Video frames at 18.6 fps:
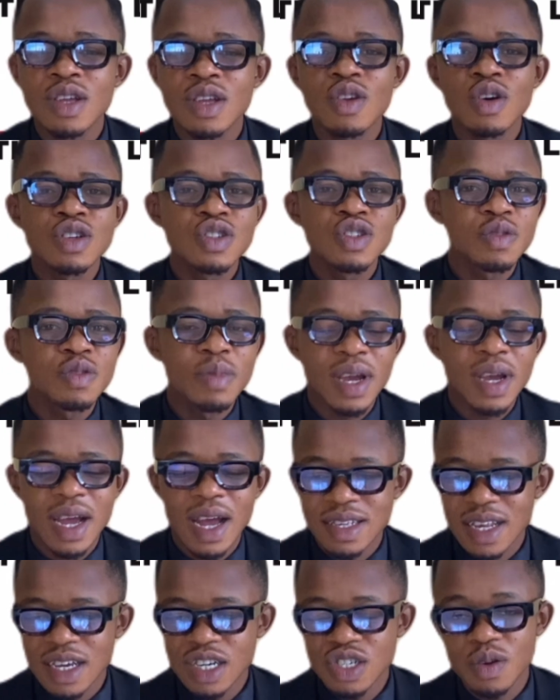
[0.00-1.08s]
You not just make
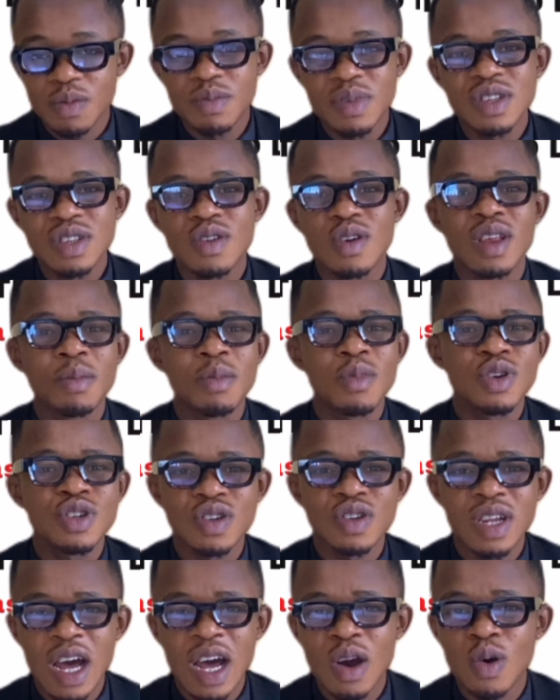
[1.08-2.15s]
assertion based on
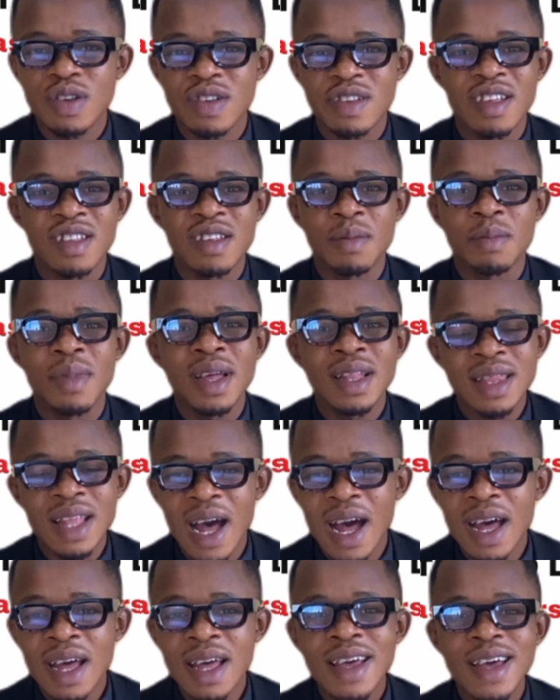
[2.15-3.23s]
emotional or
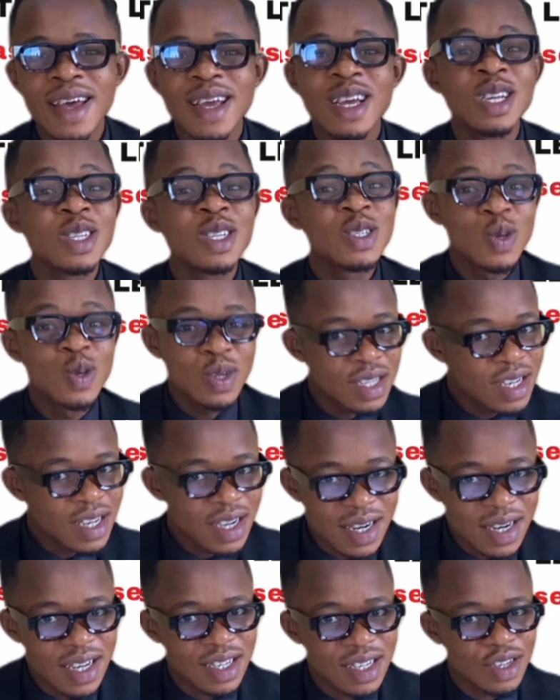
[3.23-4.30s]
sentimental
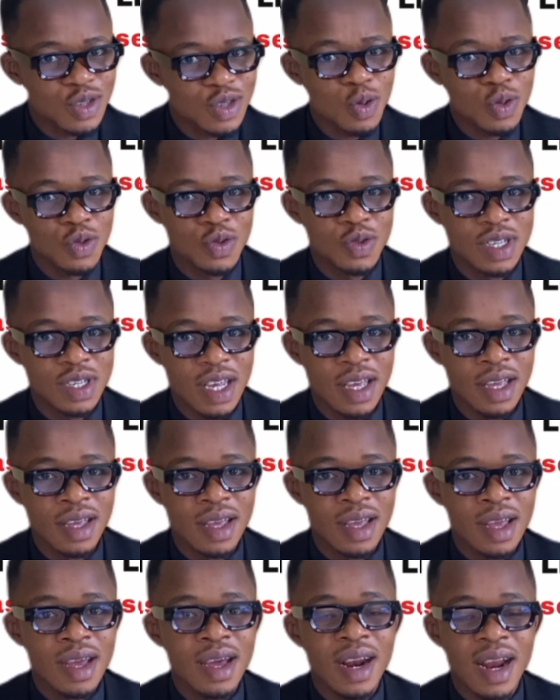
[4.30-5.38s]
idiosyncrasy, so to say.
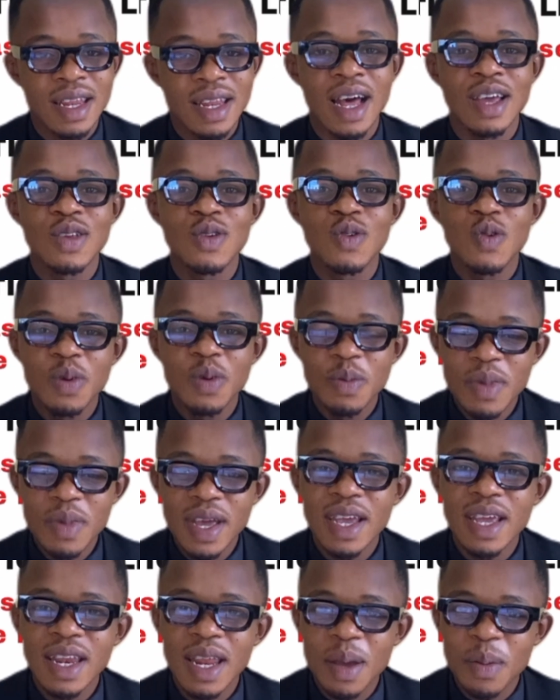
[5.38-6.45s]
Rather, you will be
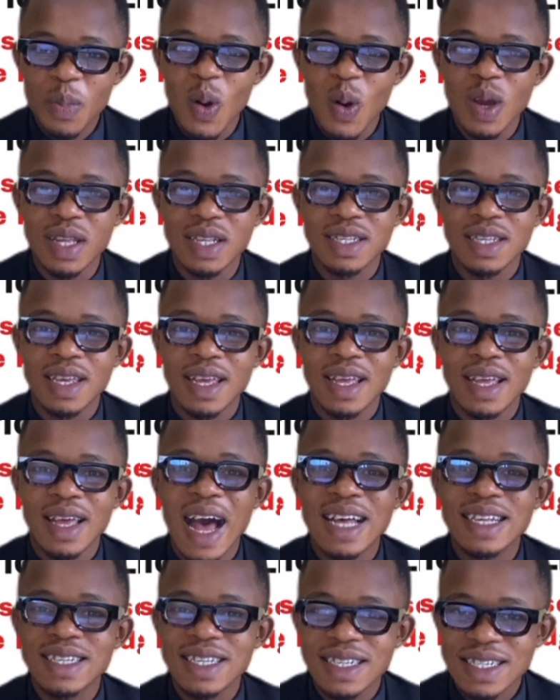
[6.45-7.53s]
making a point
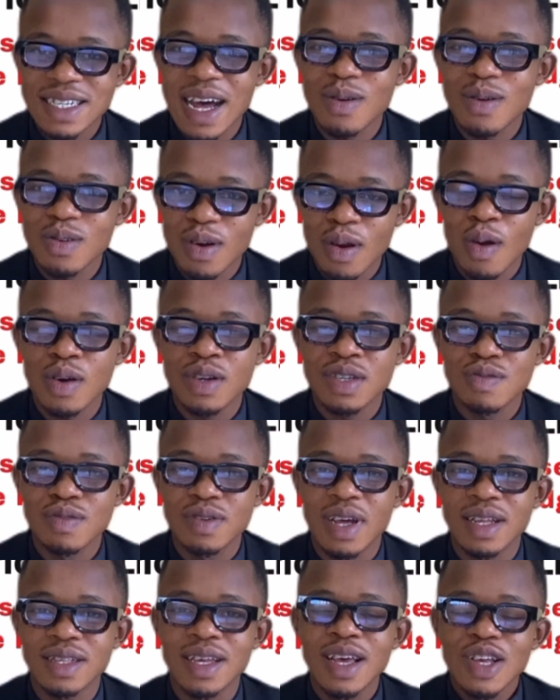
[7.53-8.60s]
as a sound law
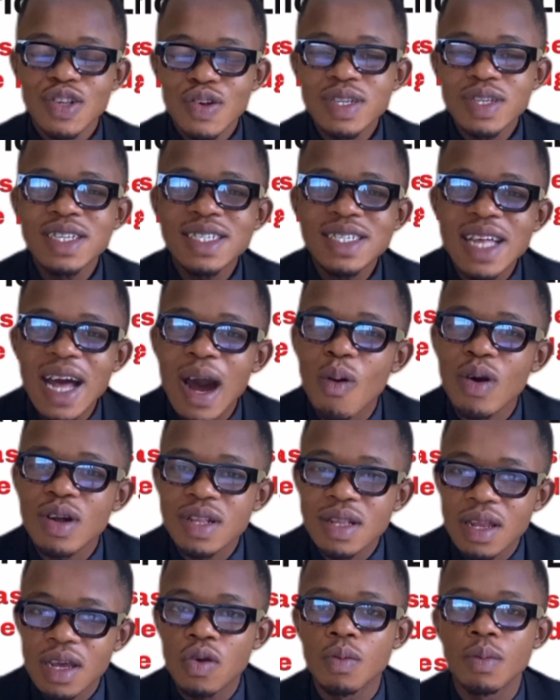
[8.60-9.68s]
student. So these are
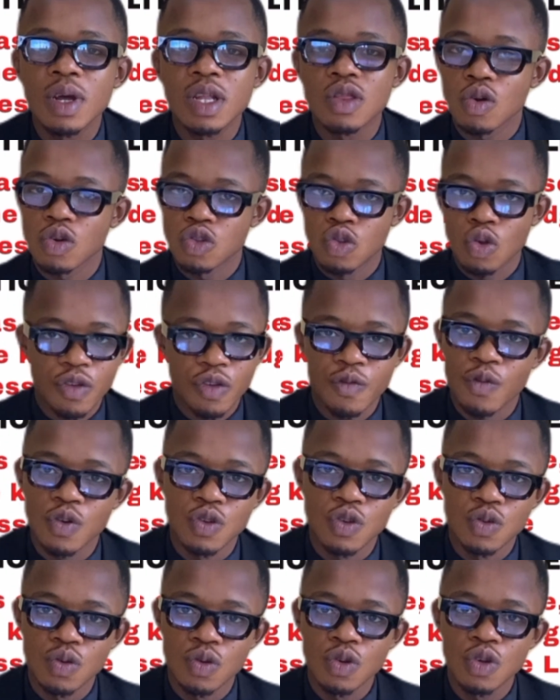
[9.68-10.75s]
what legal method does for
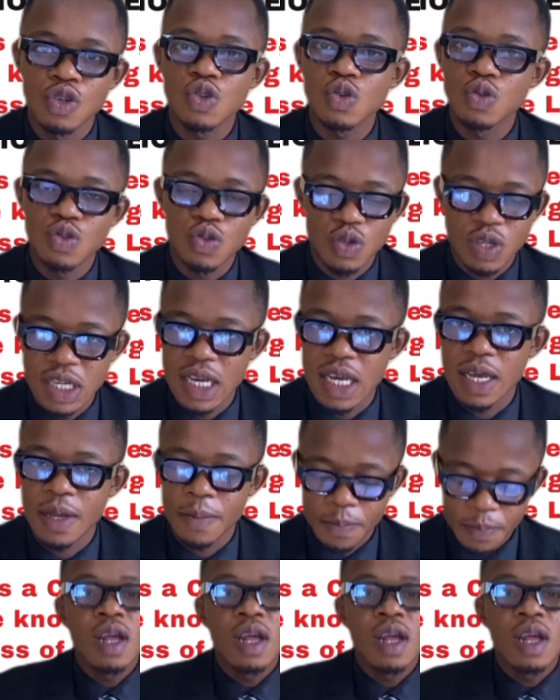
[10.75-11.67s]
you, so to say.